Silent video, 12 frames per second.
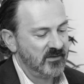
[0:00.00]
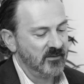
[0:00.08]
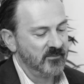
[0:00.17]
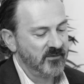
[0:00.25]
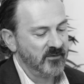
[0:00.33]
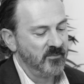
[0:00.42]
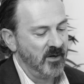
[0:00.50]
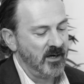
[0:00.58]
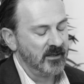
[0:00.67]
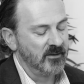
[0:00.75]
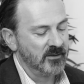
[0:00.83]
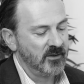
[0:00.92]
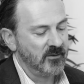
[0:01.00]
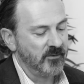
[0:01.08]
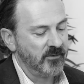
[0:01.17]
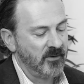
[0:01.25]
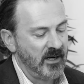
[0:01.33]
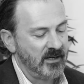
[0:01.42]
systems from
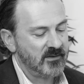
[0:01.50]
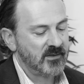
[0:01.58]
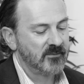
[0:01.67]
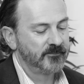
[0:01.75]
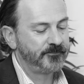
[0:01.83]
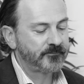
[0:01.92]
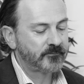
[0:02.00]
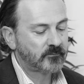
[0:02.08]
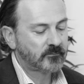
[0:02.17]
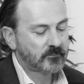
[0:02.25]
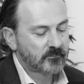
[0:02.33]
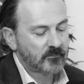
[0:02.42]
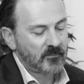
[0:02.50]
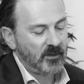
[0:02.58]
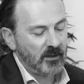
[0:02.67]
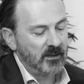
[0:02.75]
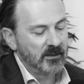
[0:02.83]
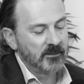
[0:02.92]
biological threats.
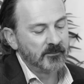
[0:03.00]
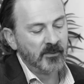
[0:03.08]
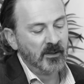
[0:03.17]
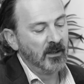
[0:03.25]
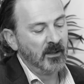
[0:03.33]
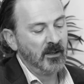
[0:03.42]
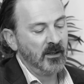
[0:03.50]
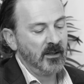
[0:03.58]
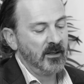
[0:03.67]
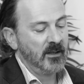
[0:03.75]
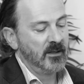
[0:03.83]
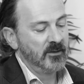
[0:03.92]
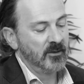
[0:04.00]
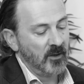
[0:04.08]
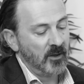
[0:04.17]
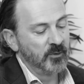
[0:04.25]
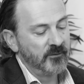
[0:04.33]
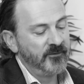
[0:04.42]
Um, the
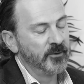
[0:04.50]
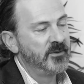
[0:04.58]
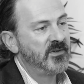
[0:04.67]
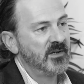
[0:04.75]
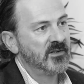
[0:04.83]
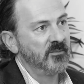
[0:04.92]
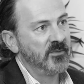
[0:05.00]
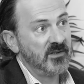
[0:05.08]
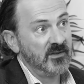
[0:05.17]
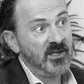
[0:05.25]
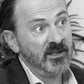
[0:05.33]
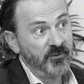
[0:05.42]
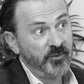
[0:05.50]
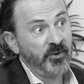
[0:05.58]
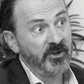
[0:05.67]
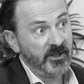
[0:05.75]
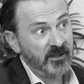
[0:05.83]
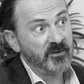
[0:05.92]
global food system is a $10
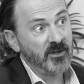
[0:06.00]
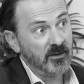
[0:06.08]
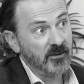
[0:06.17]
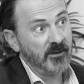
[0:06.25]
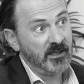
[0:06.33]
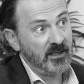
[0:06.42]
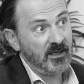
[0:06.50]
trillion a